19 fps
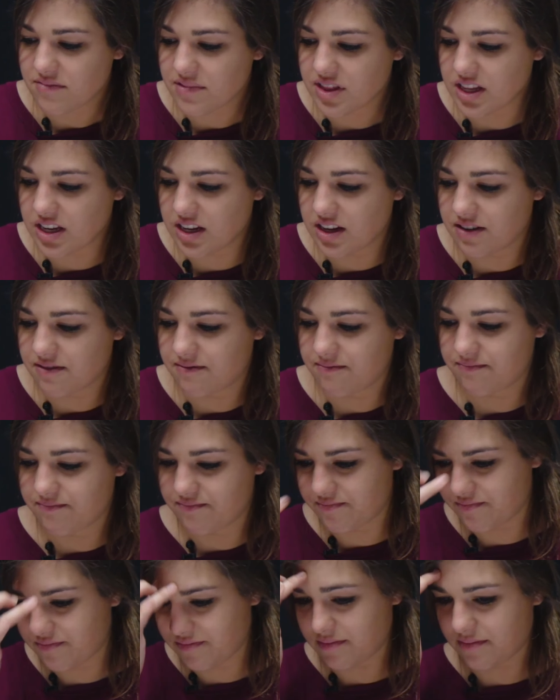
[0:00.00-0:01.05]

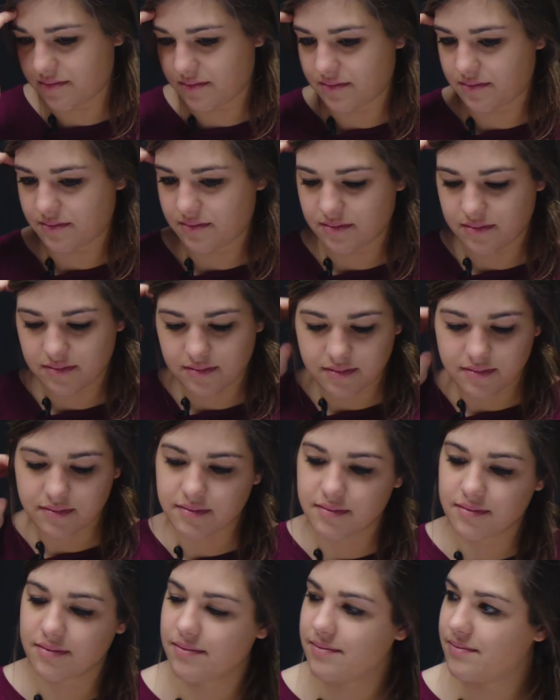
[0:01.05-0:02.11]

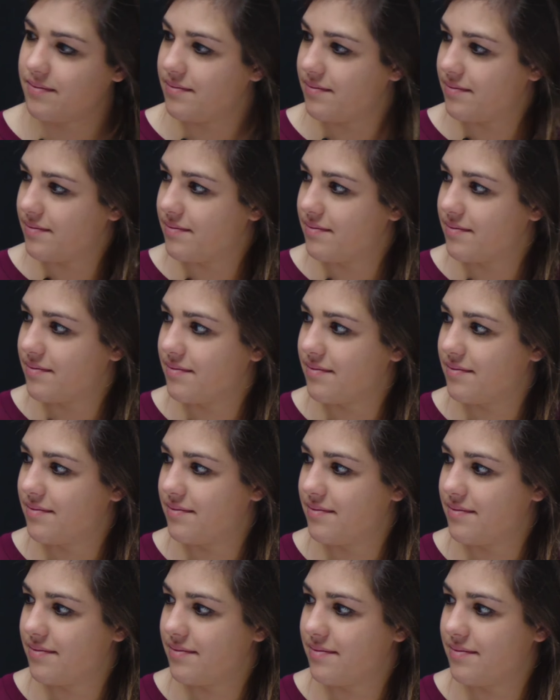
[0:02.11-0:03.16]

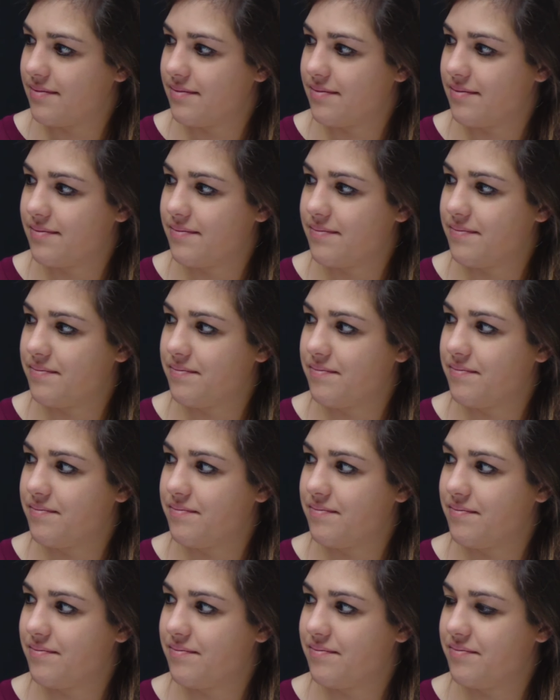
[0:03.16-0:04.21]

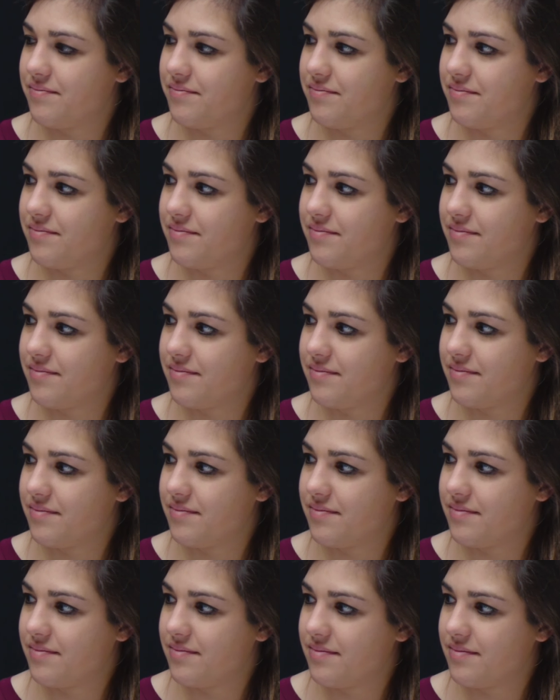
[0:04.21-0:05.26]

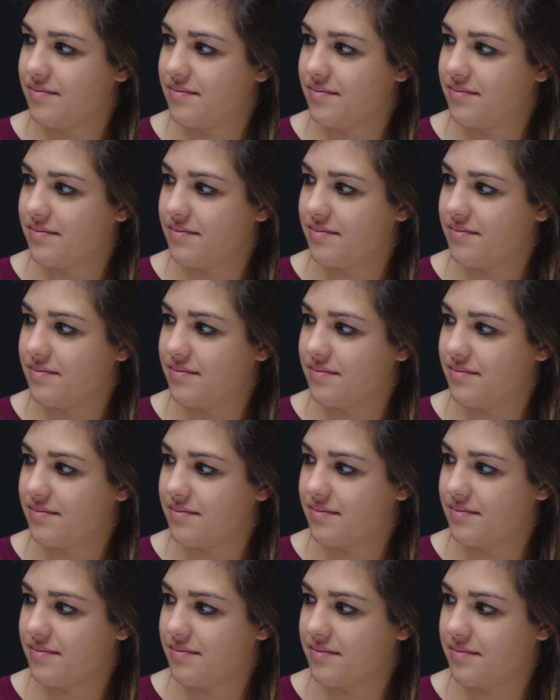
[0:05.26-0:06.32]
No words are spoken by the person on screen.